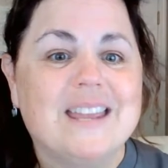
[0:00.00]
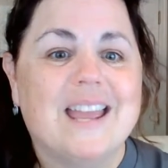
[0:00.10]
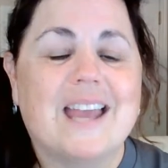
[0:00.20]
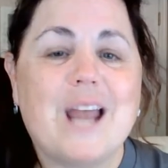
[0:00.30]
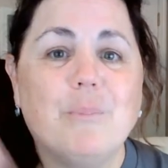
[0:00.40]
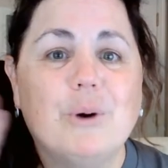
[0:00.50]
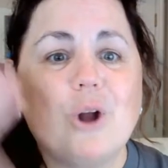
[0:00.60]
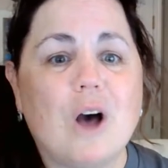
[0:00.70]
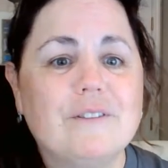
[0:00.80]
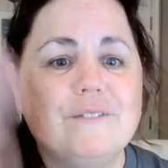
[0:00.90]
And I'll put
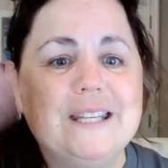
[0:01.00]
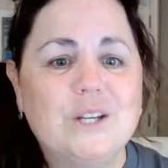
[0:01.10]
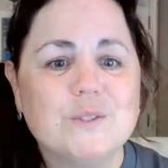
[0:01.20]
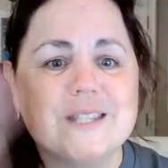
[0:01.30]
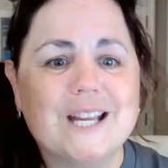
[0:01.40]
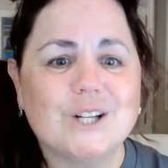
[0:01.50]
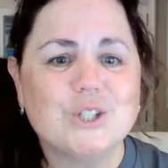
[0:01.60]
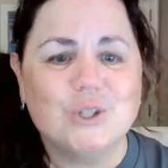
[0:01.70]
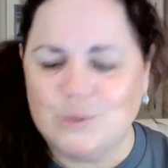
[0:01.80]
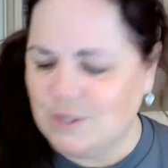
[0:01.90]
all the videos there
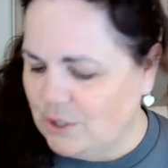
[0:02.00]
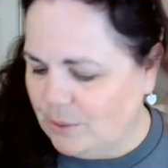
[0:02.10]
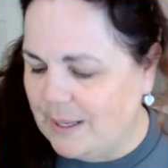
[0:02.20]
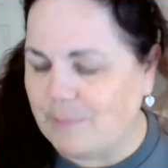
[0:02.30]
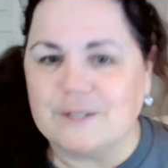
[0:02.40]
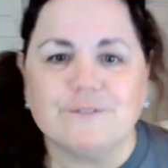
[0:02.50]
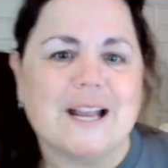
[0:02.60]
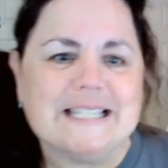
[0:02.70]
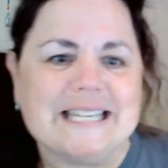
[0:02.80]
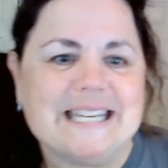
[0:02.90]
too, so you'll be able to
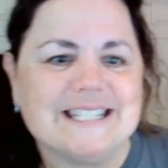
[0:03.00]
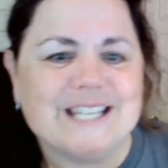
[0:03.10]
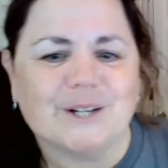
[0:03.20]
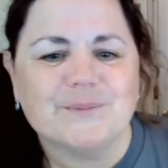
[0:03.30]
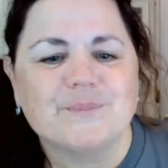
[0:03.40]
find it easier.